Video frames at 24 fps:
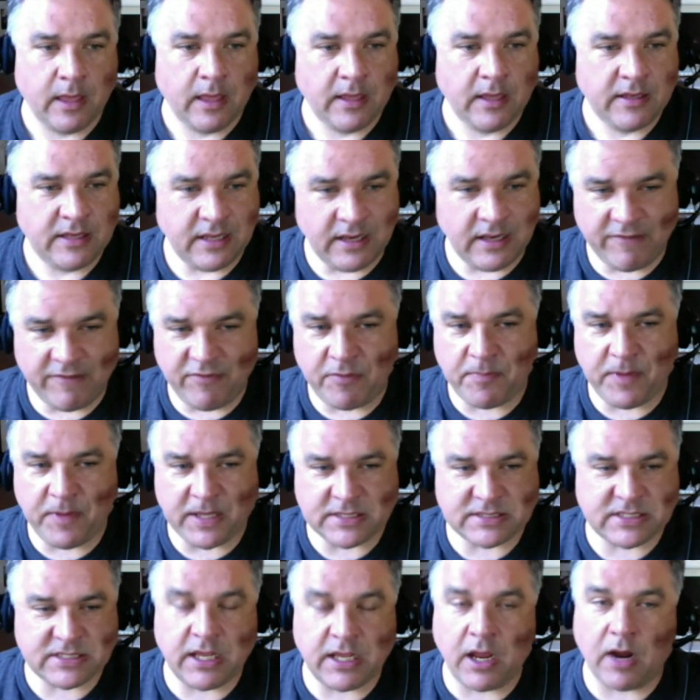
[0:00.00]
didn't have the
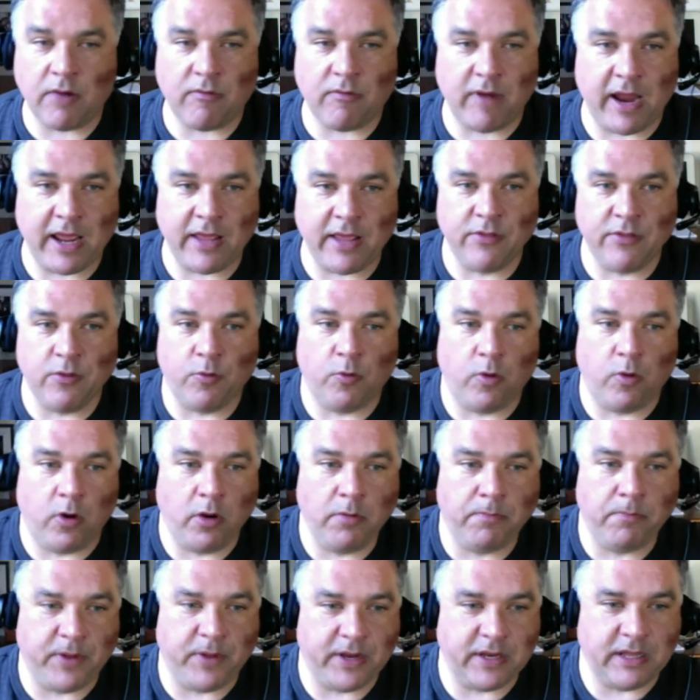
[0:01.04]
best ERA in the
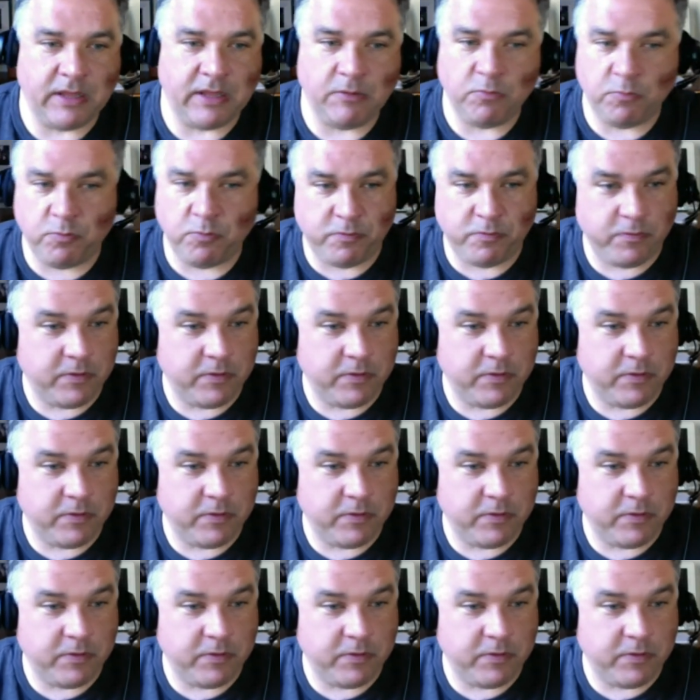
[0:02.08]
world, but he